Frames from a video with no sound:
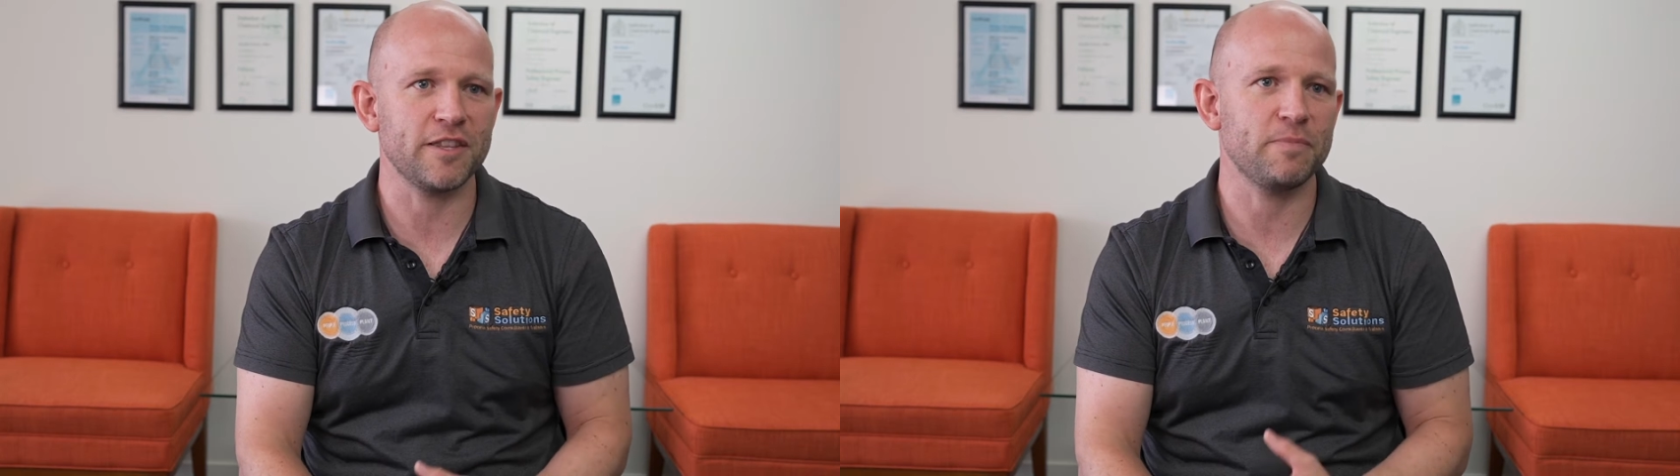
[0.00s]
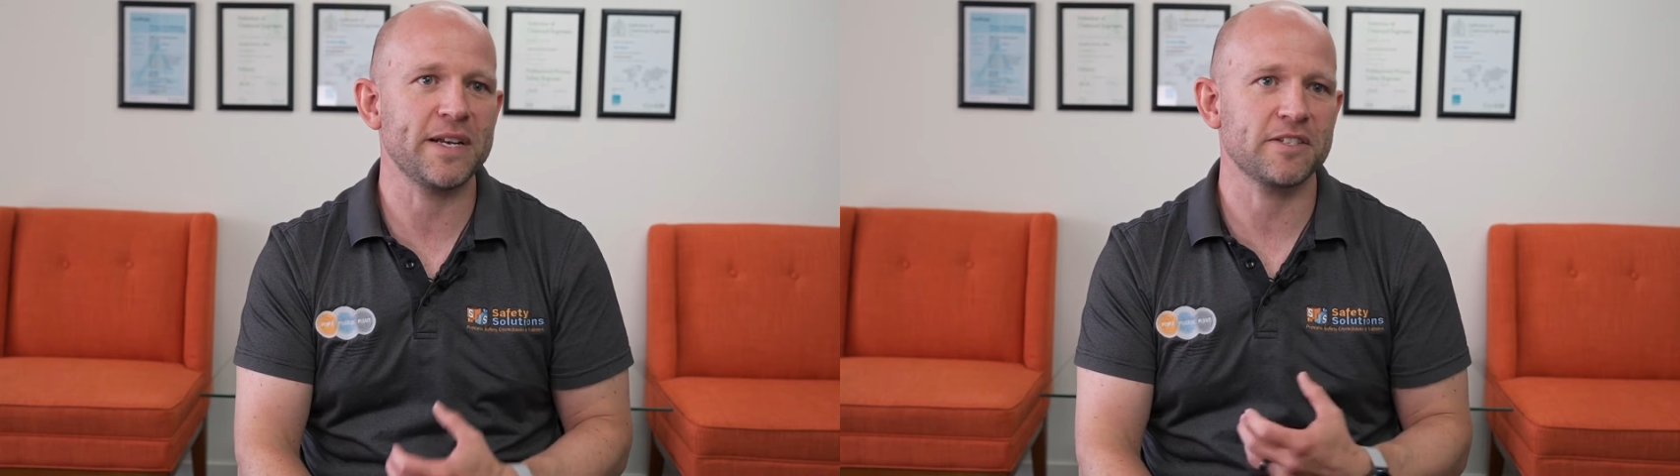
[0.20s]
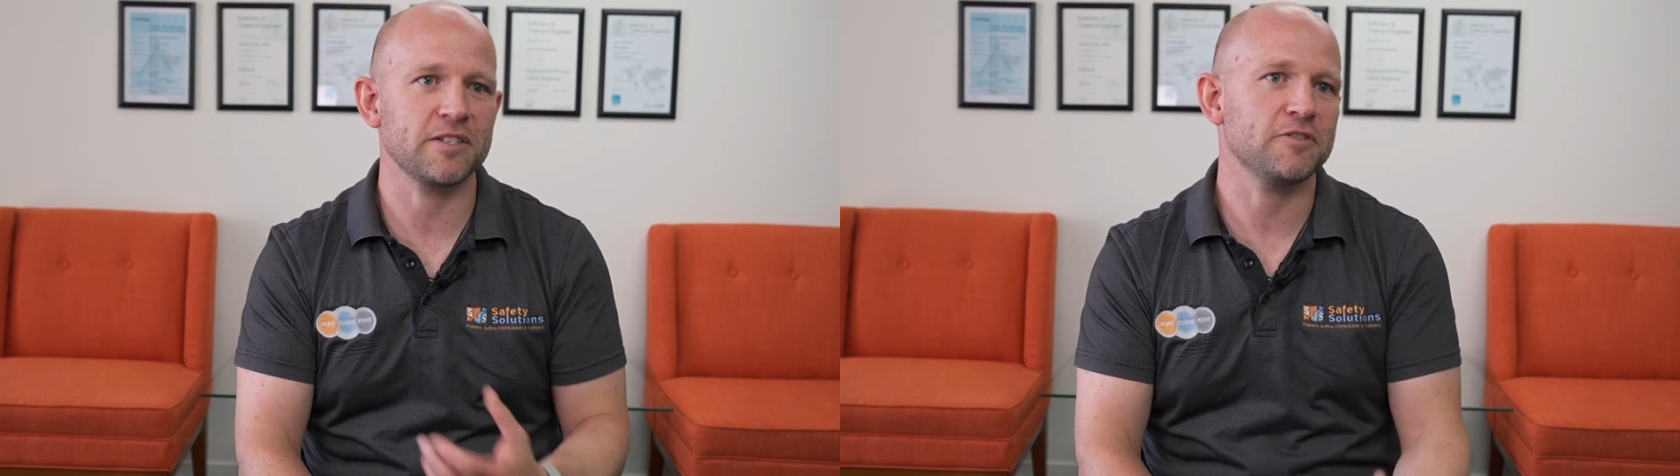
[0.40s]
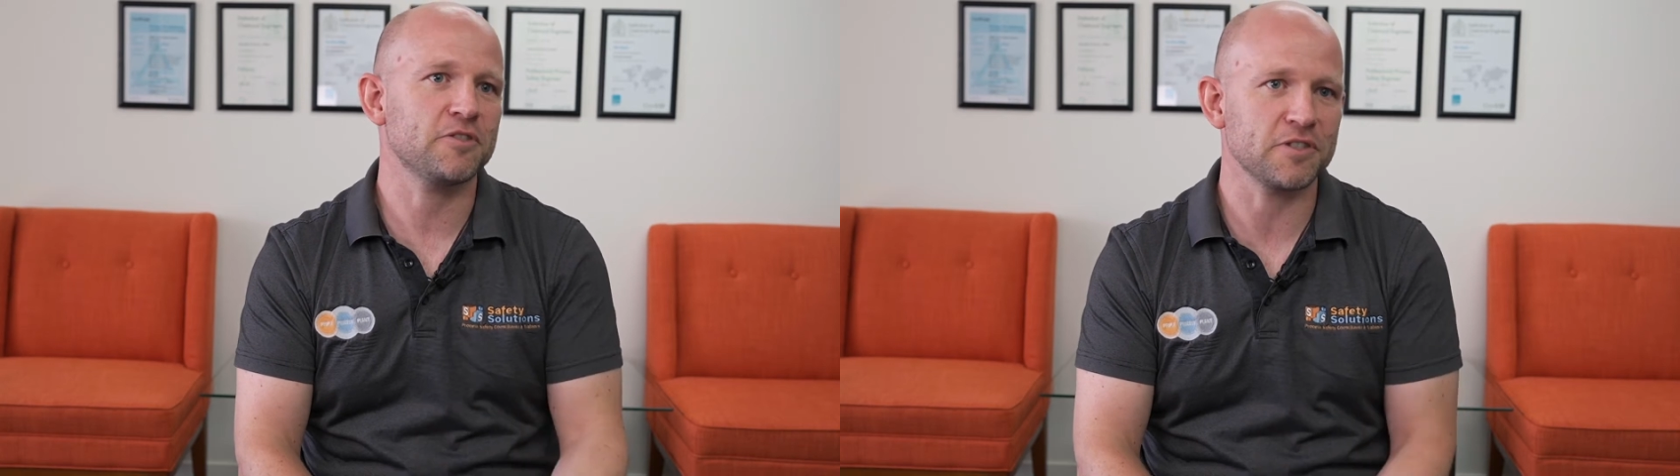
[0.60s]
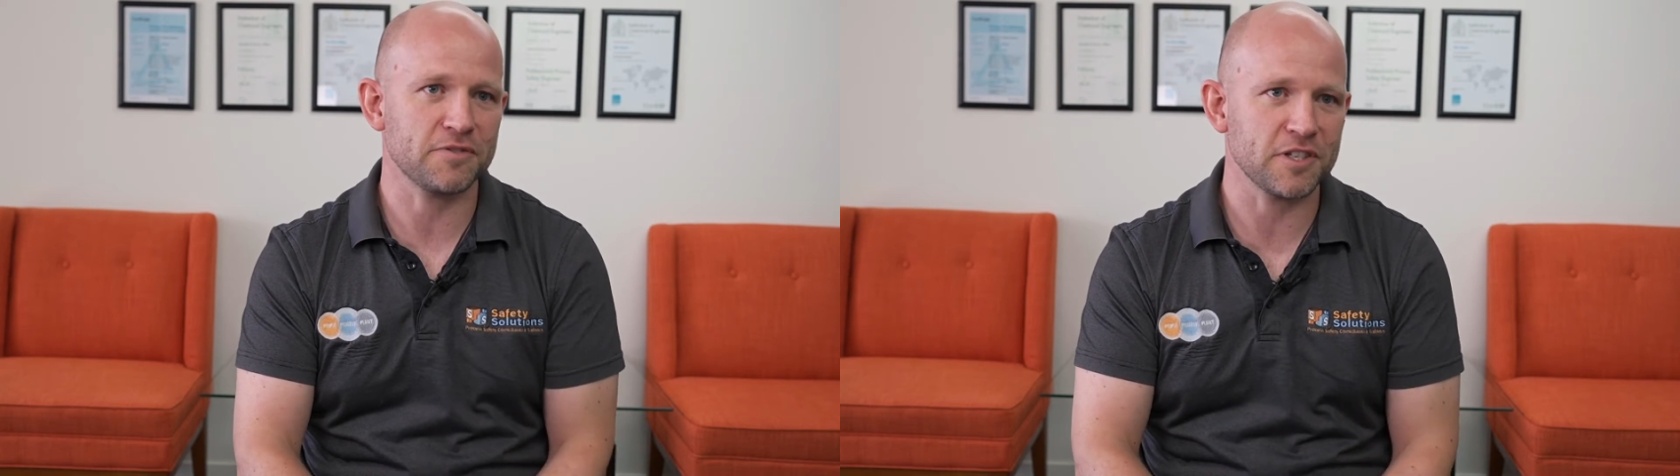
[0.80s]
best
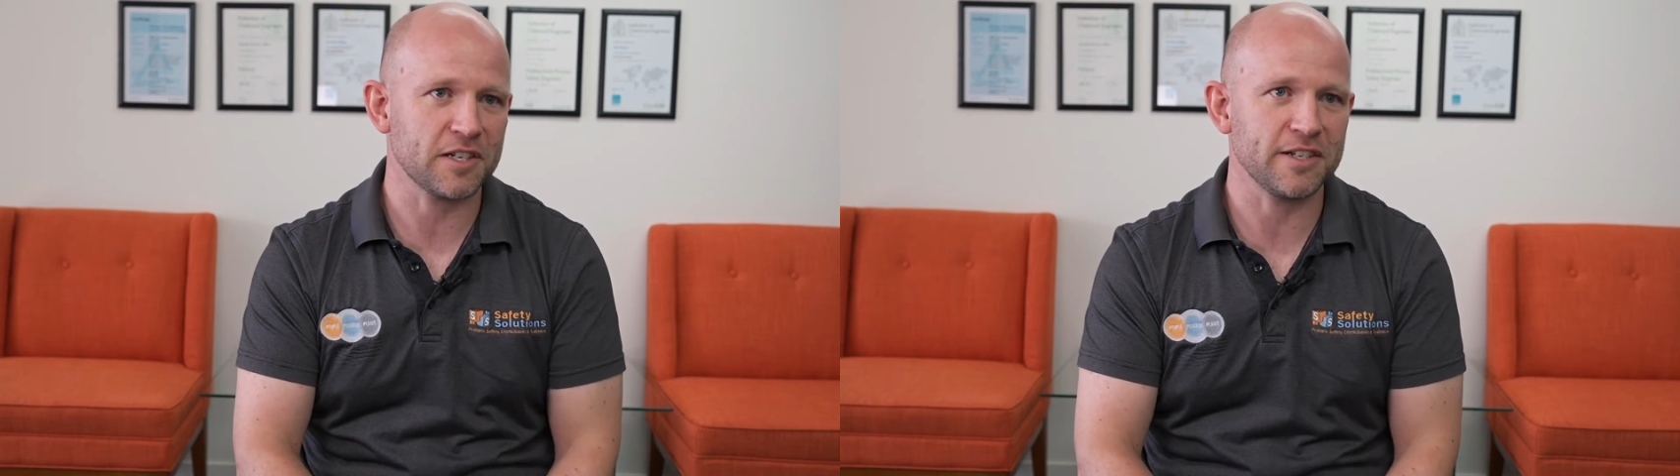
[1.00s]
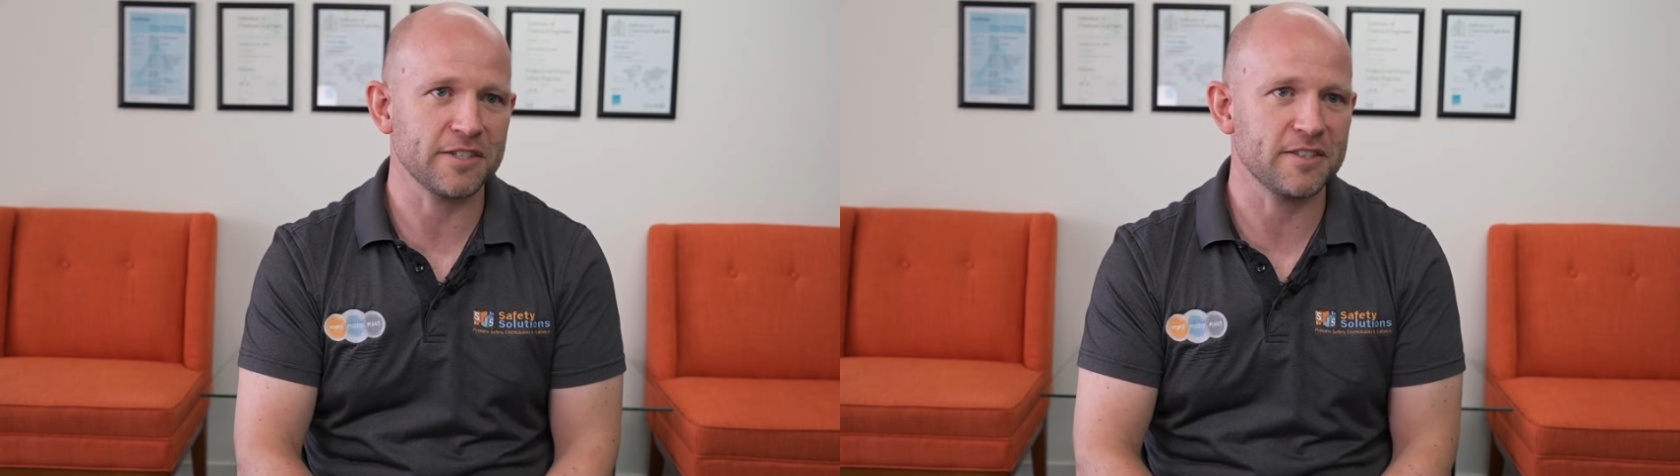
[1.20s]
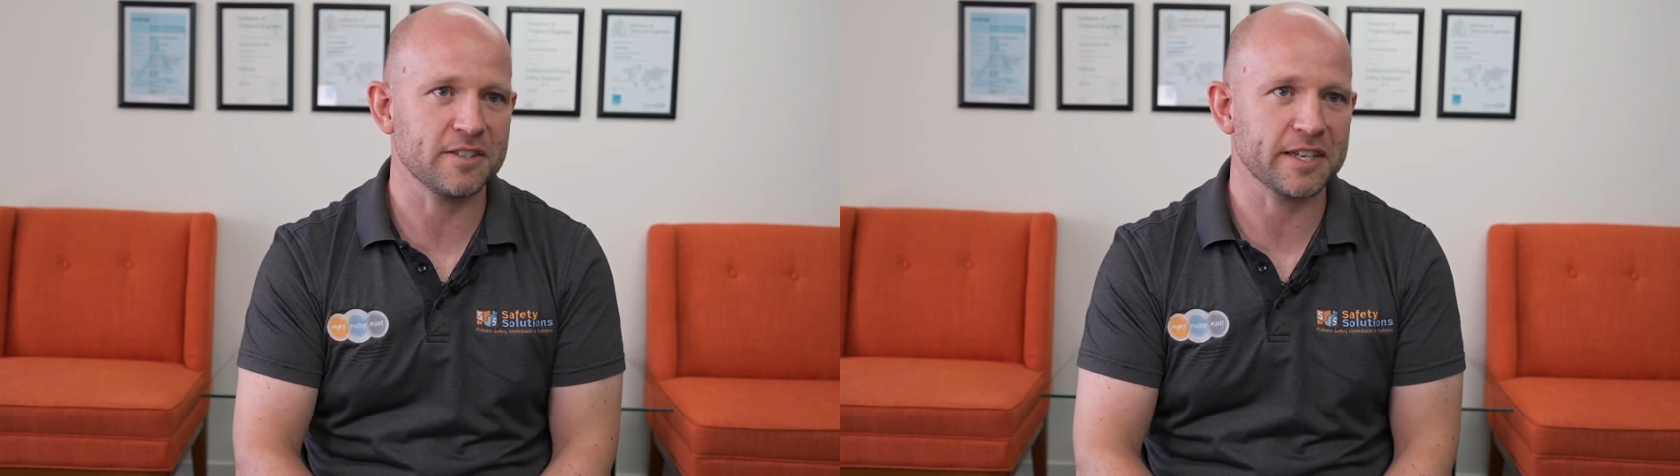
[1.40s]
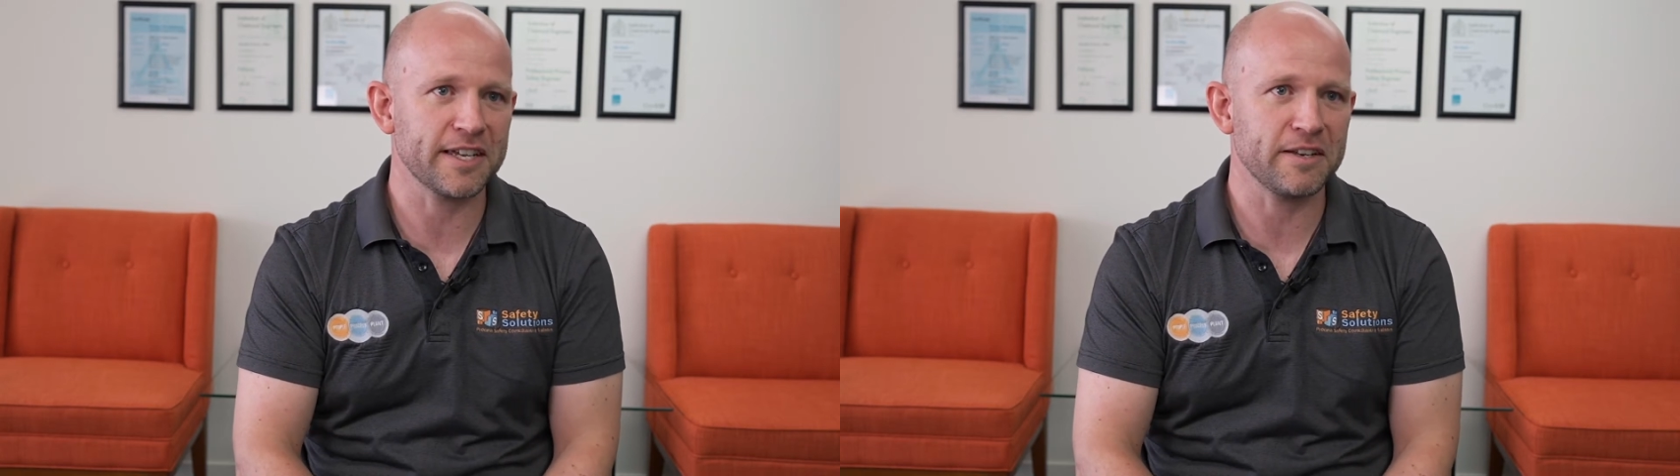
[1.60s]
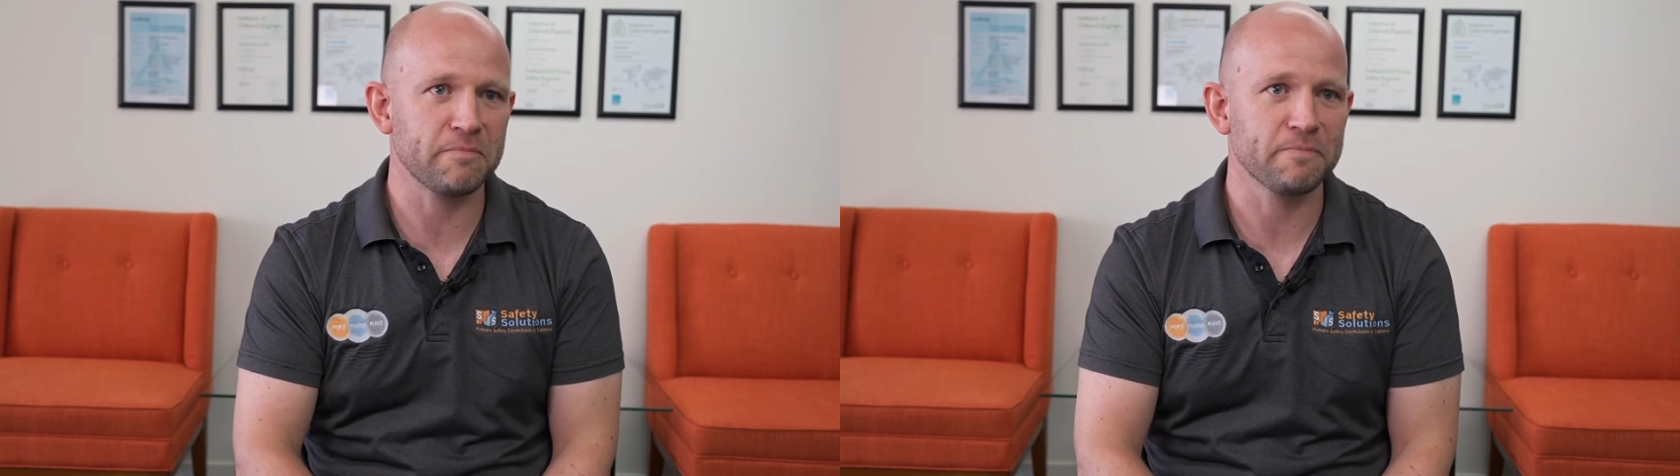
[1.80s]
solutions for the clients that they can.